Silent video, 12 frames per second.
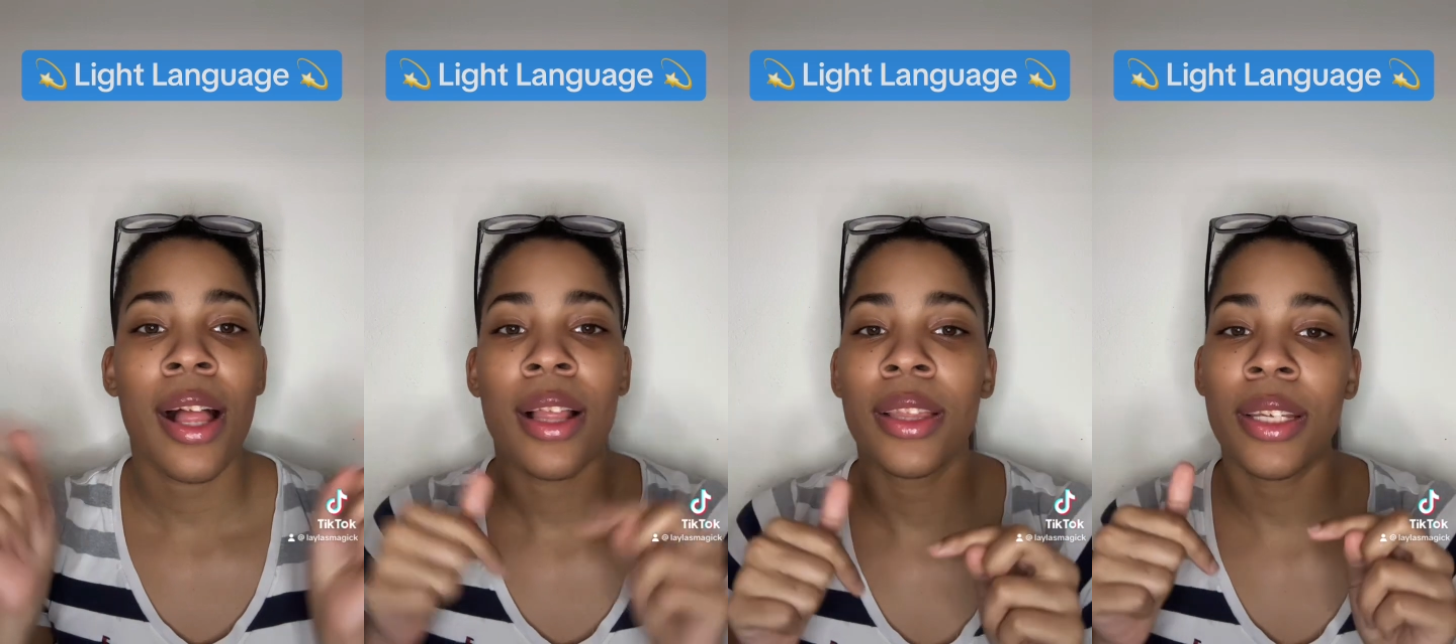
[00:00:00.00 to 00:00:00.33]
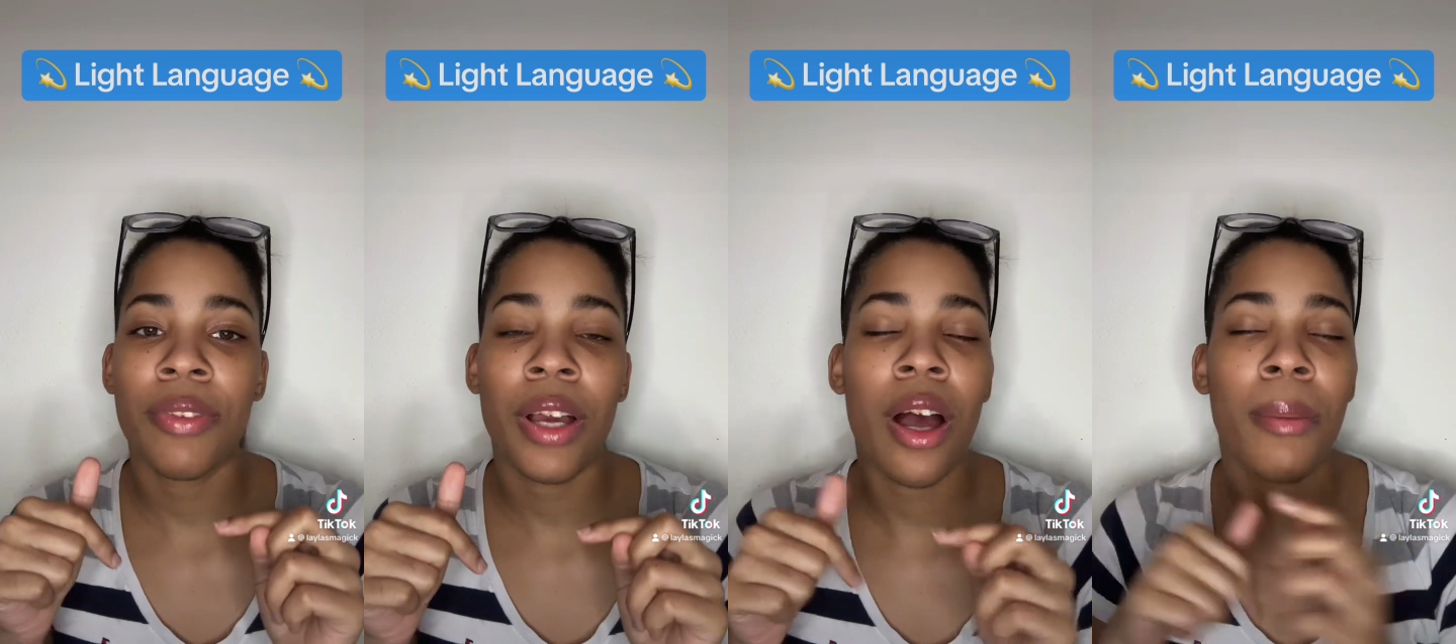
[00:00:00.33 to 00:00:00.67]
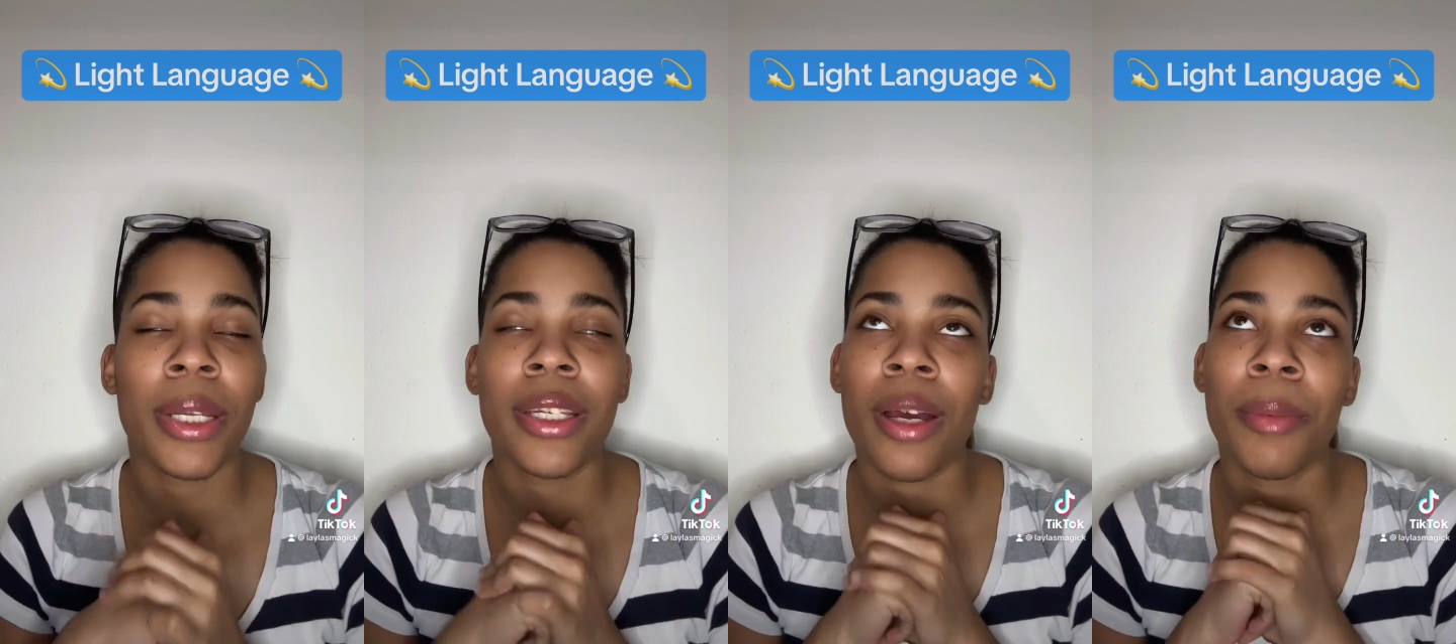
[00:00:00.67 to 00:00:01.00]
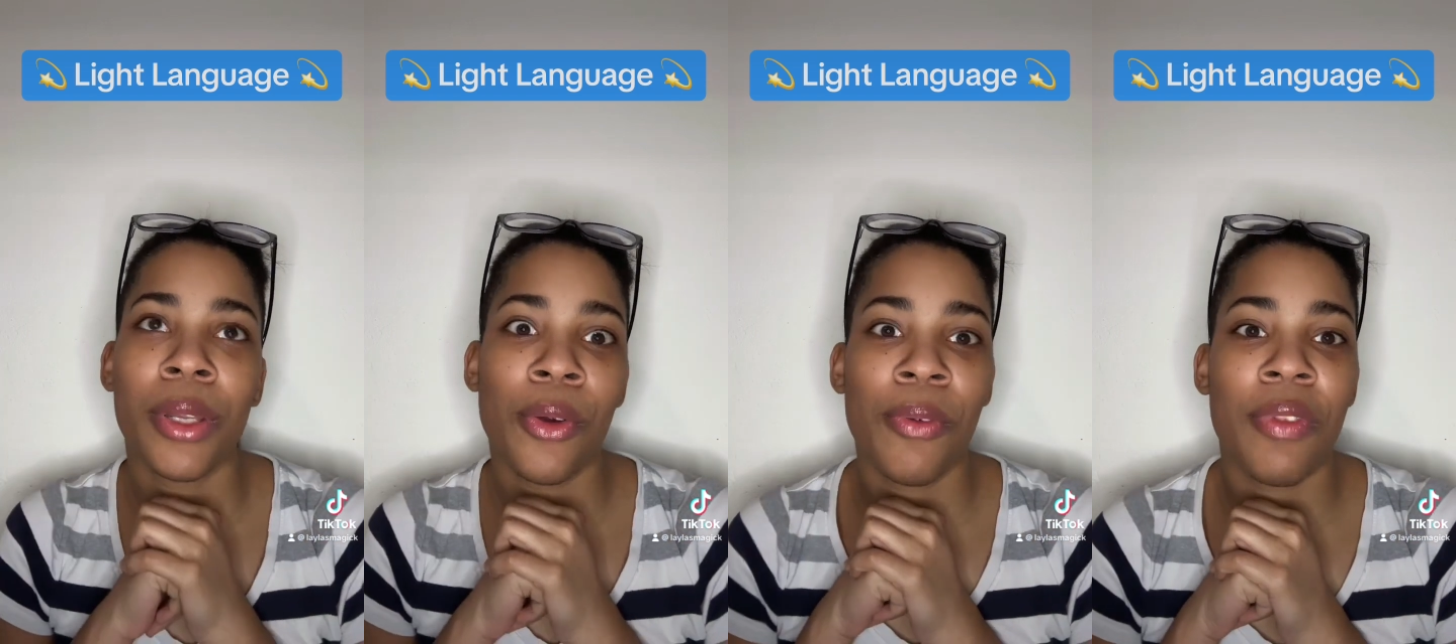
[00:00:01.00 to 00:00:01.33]
leave a comment down
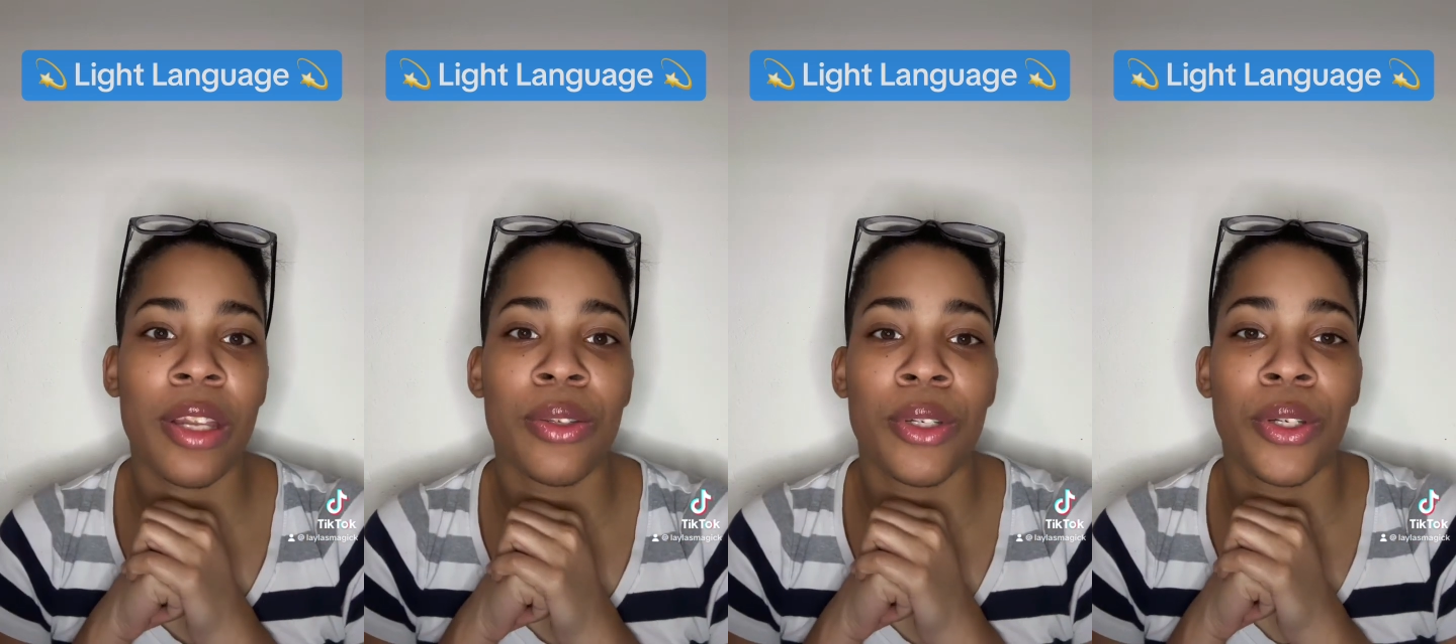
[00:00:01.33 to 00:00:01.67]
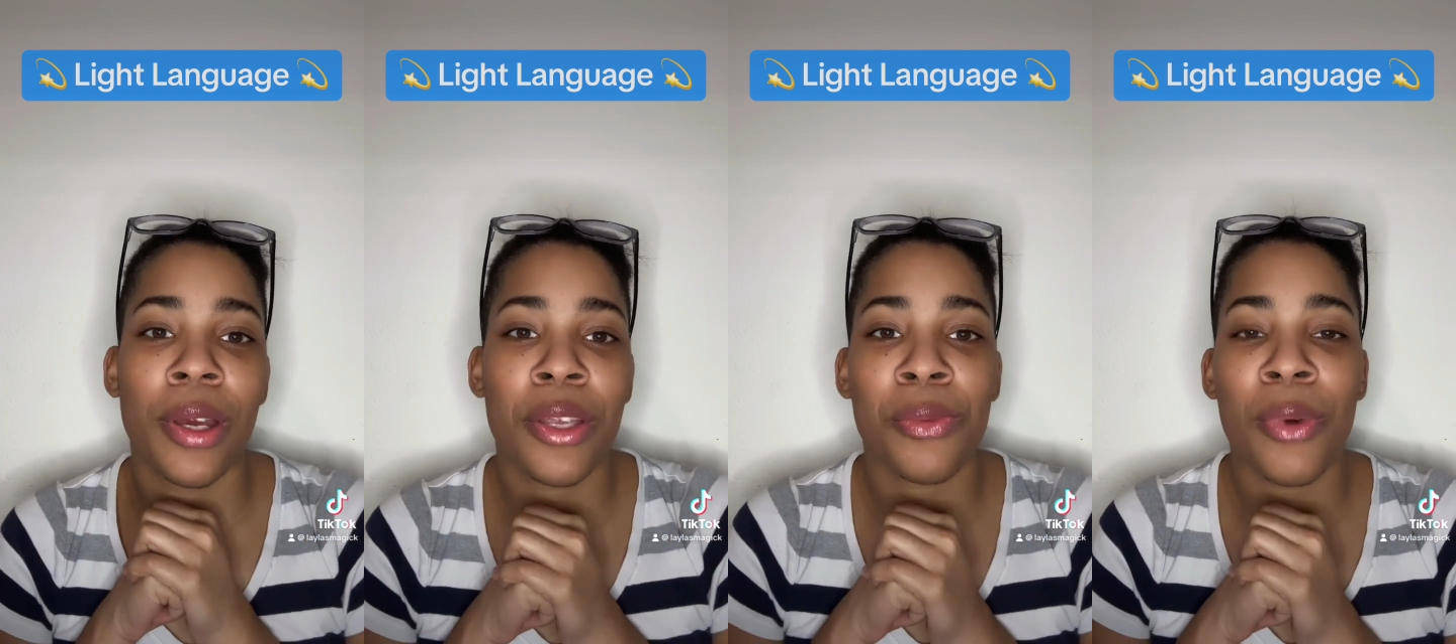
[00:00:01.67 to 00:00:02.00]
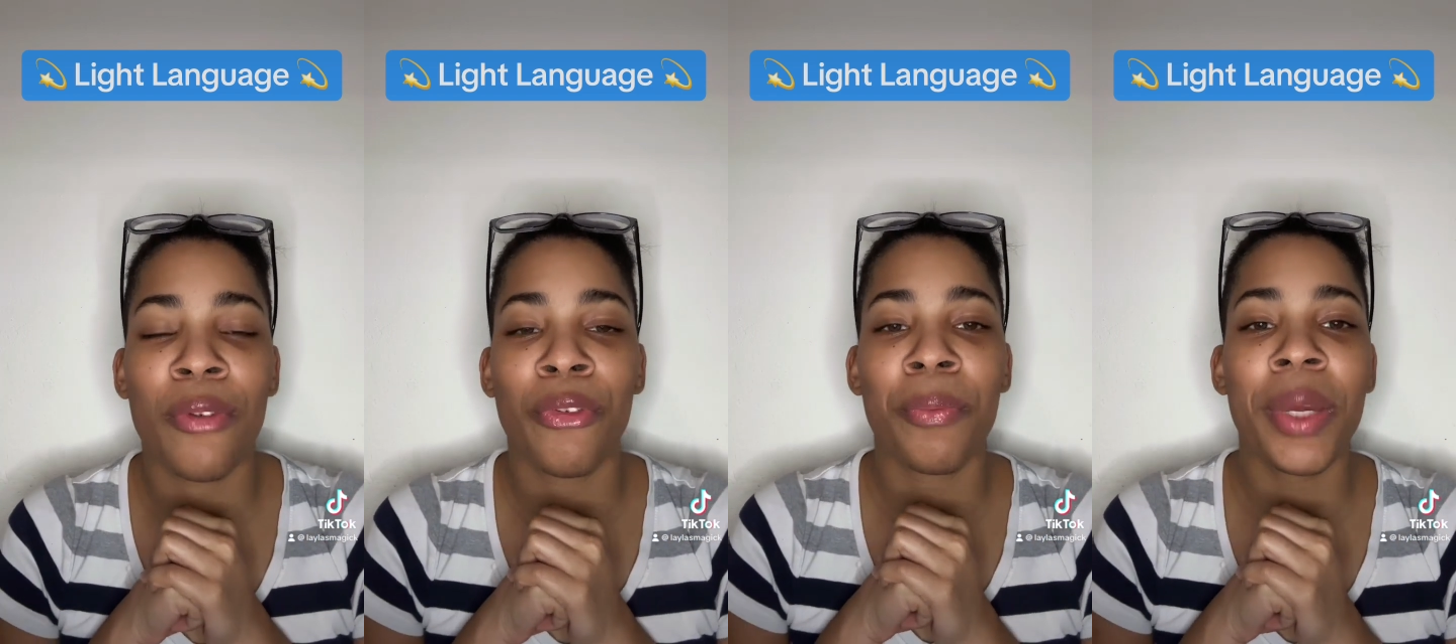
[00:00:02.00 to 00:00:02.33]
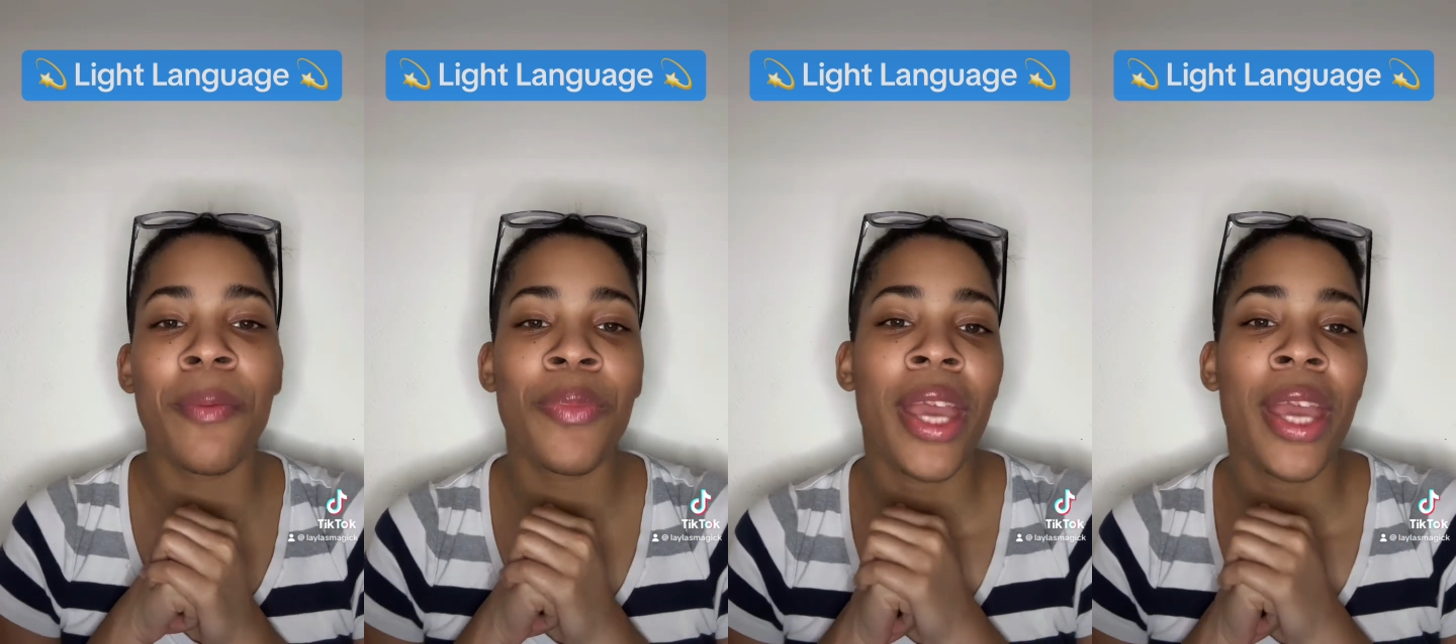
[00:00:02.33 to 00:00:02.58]
below if that's what you guys want from me.